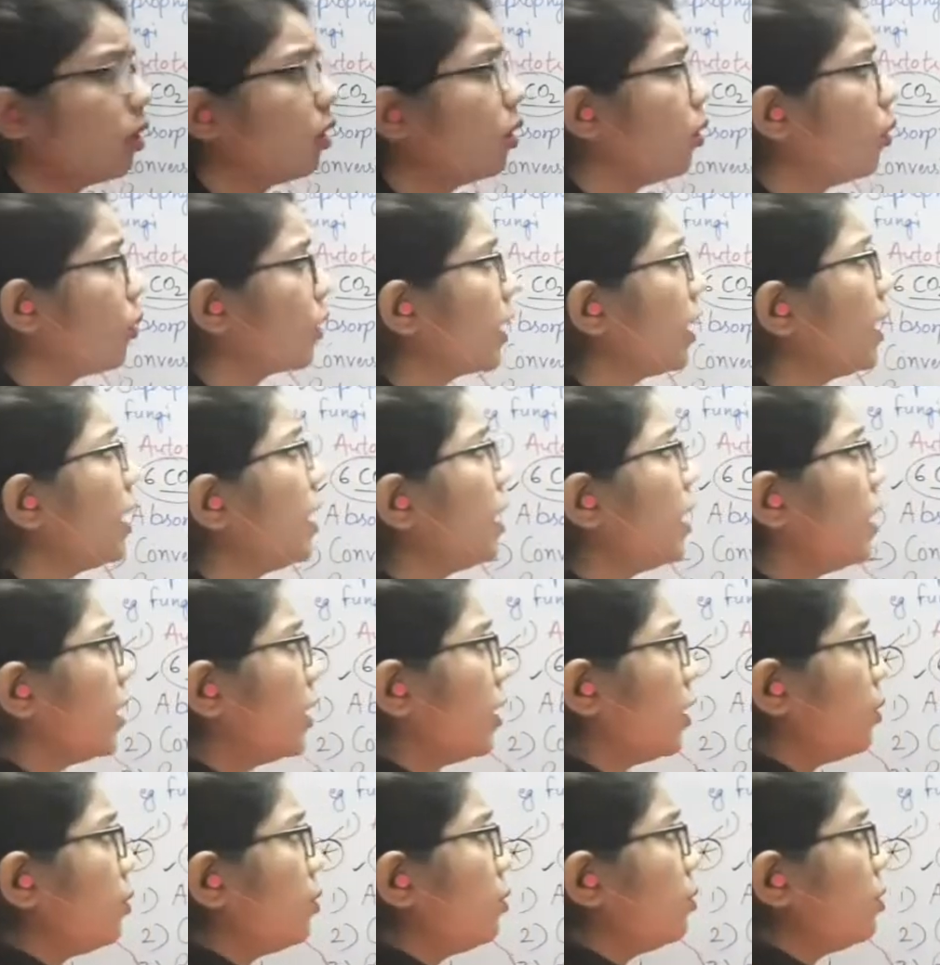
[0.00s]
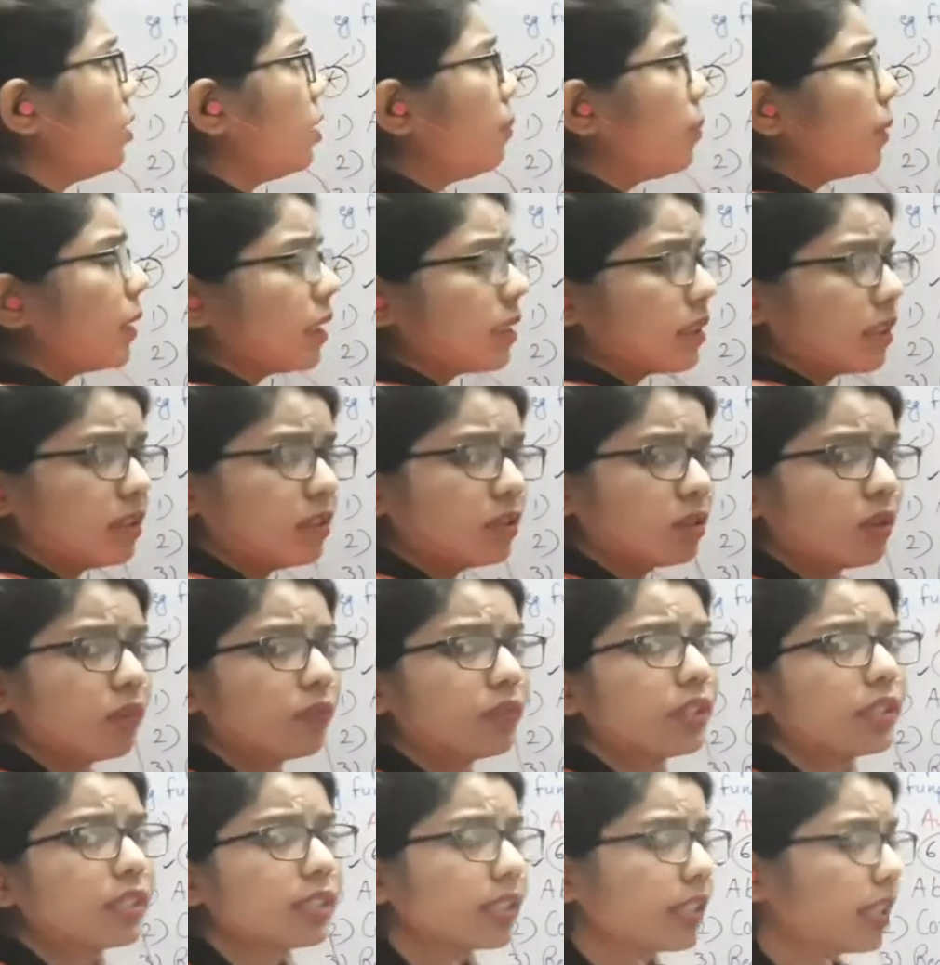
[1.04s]
Okay, due to the presence of
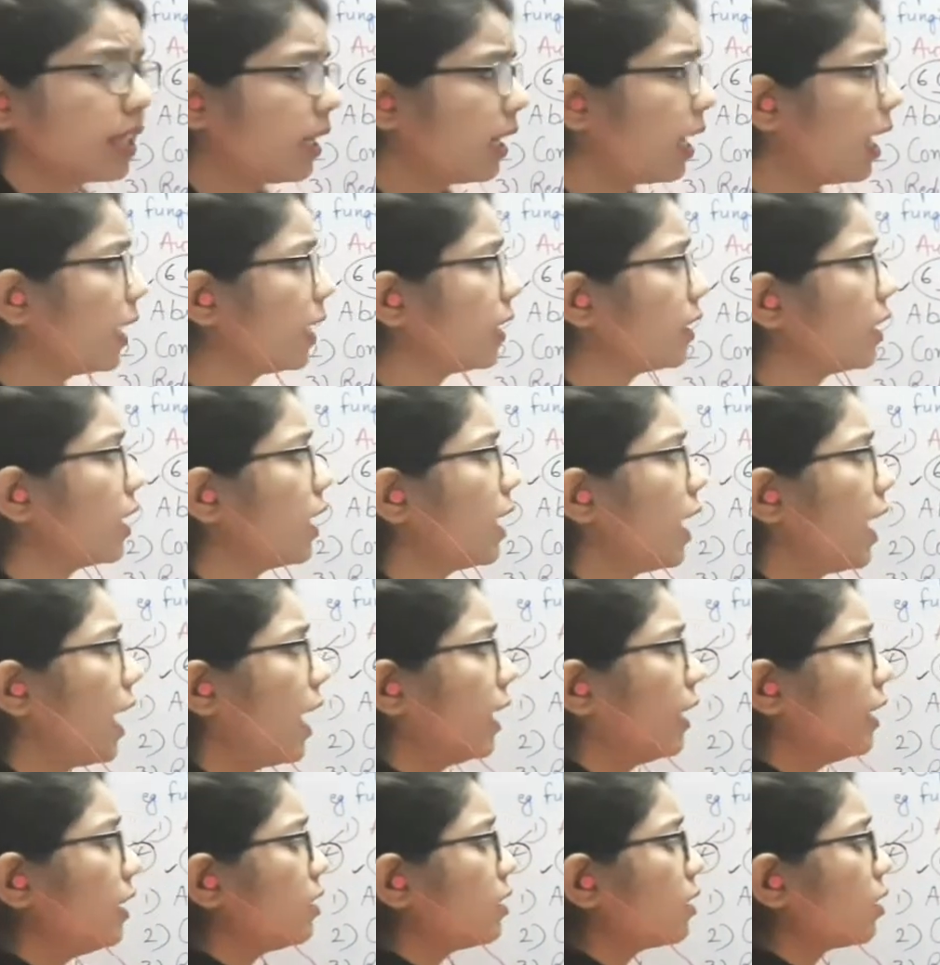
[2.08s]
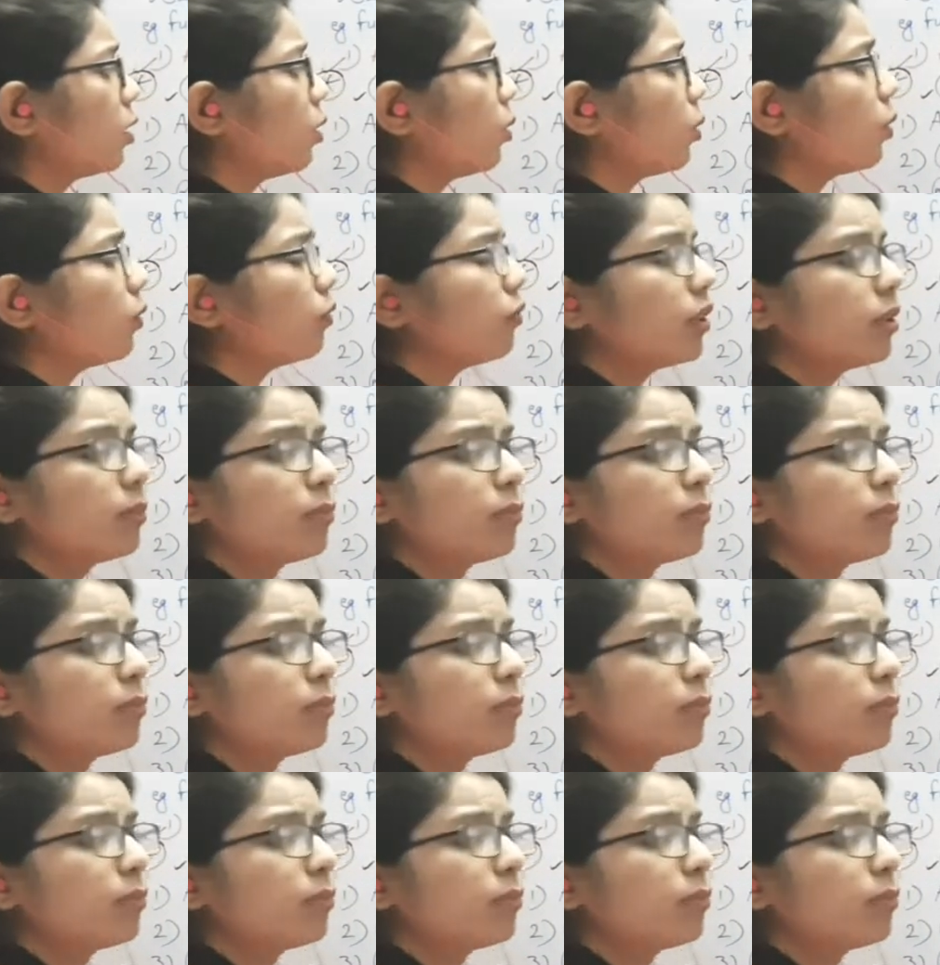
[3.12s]
the sunlight and this chlorophyll